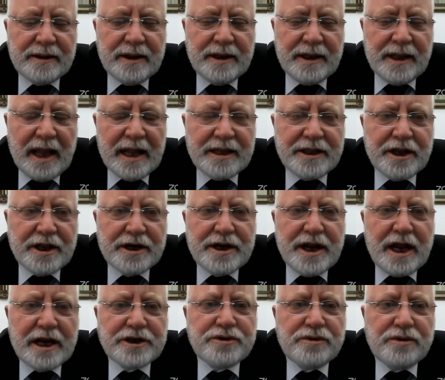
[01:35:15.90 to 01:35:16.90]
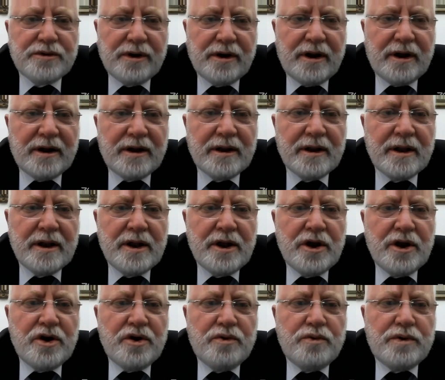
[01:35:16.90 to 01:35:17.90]
international law,
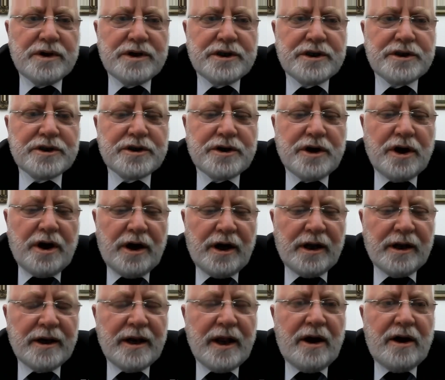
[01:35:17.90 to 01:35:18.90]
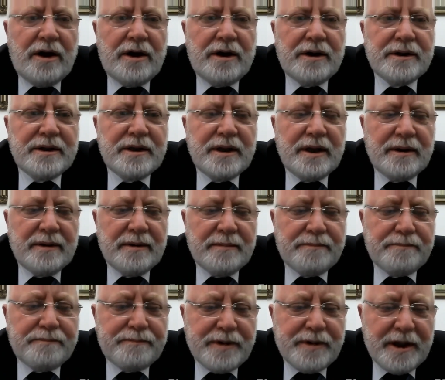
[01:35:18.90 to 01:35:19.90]
which call on
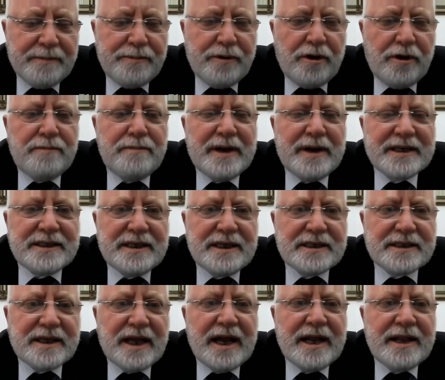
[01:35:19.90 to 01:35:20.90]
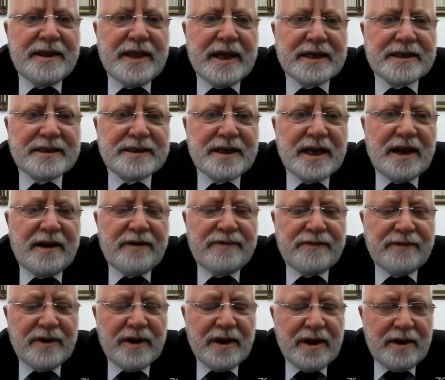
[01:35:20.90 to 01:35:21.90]
people must decide
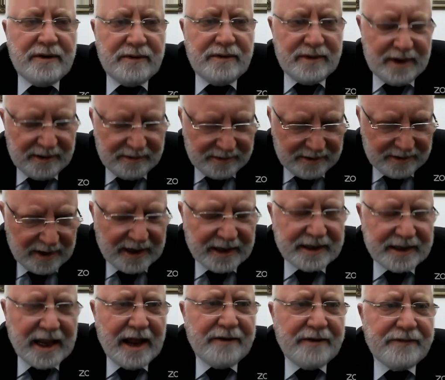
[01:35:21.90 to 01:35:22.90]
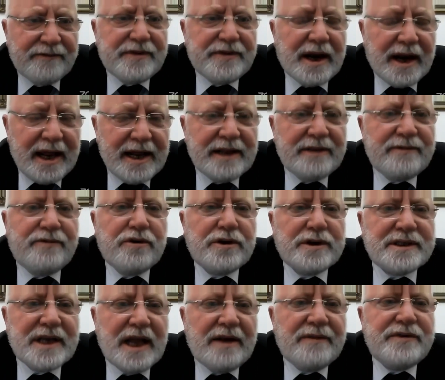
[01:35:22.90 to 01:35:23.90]
themselves, have the right for
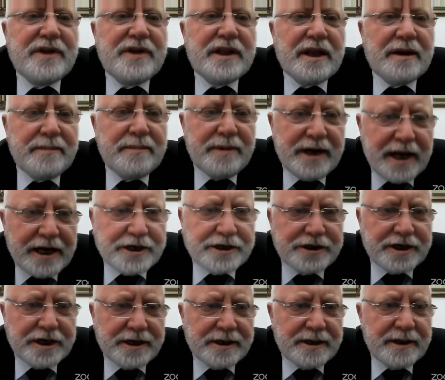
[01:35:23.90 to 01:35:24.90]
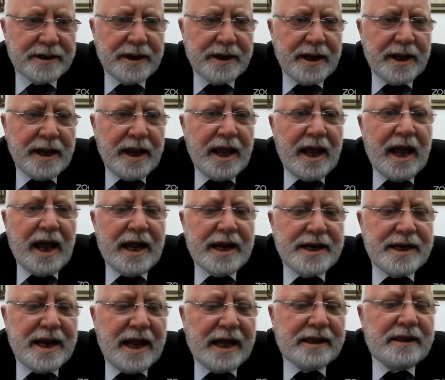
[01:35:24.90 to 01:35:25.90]
self-determination,
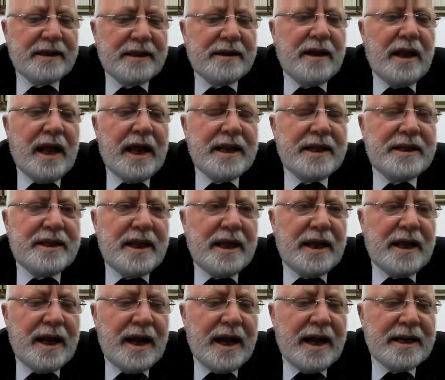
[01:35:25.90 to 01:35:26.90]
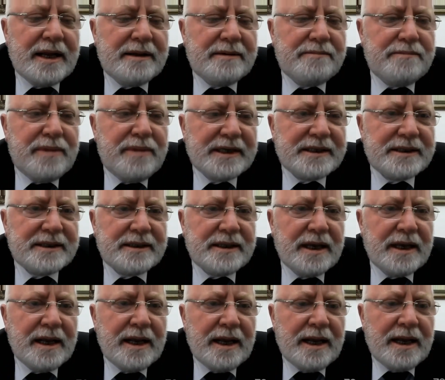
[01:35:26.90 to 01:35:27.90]
and not and must
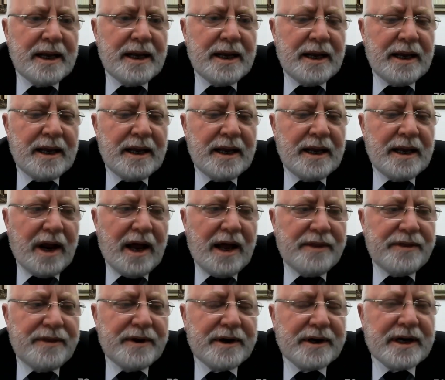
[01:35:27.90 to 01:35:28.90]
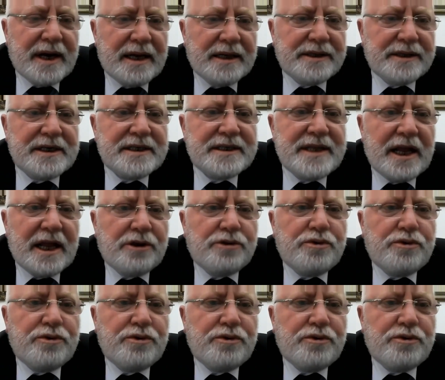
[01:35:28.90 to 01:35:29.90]
for other countries
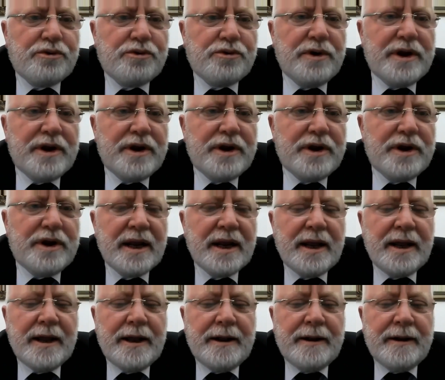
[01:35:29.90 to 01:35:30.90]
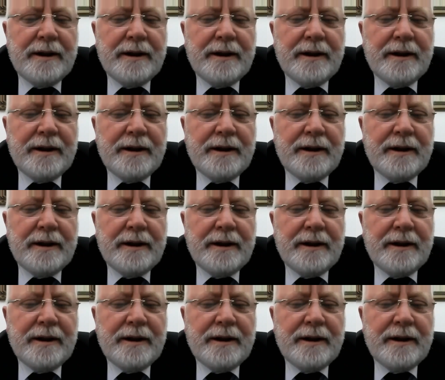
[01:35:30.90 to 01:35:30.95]
not to appear